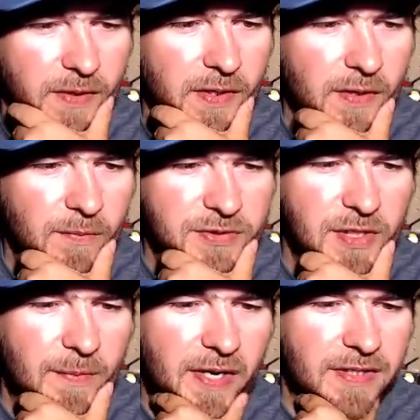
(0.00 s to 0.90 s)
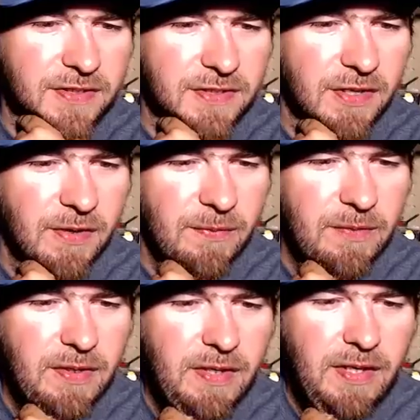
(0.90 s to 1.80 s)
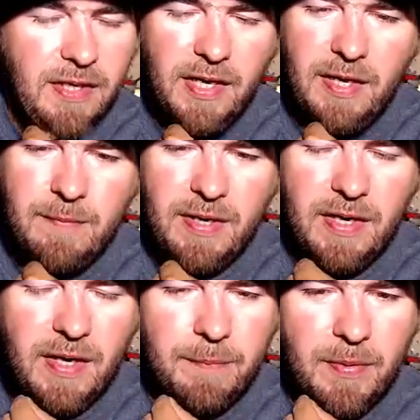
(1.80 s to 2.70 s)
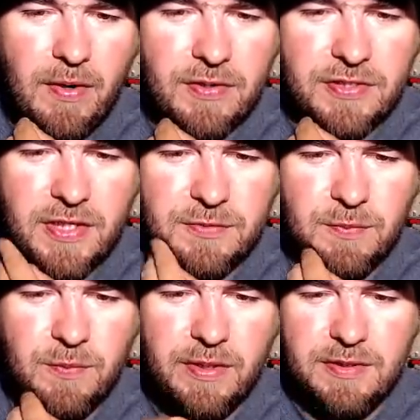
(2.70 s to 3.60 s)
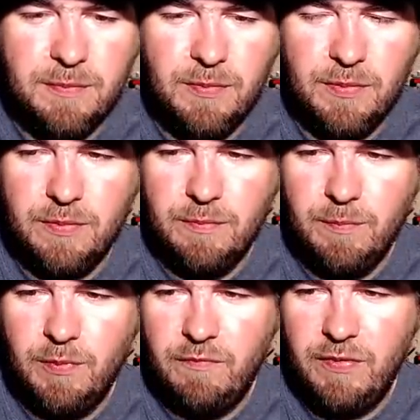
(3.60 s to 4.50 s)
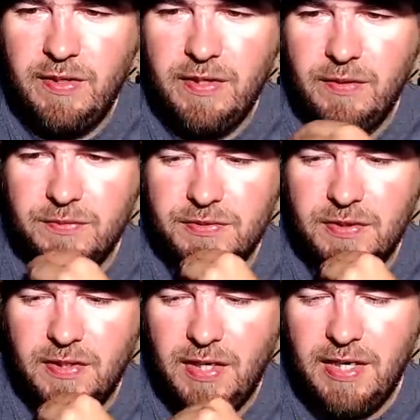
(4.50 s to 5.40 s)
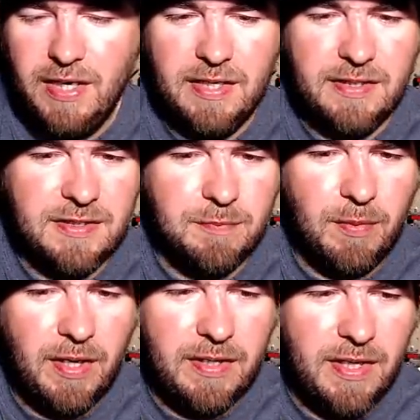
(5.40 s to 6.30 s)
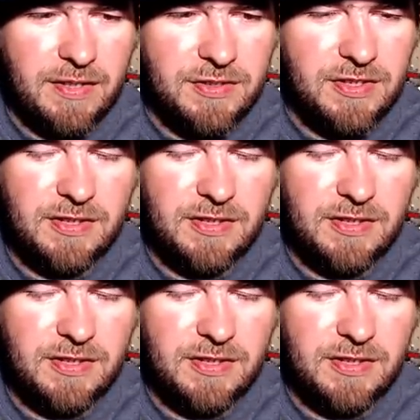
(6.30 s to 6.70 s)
What's up, Hank Snow? Hey, man, I apologize. We're going to get some more videos. I got to get this Brad Knight jig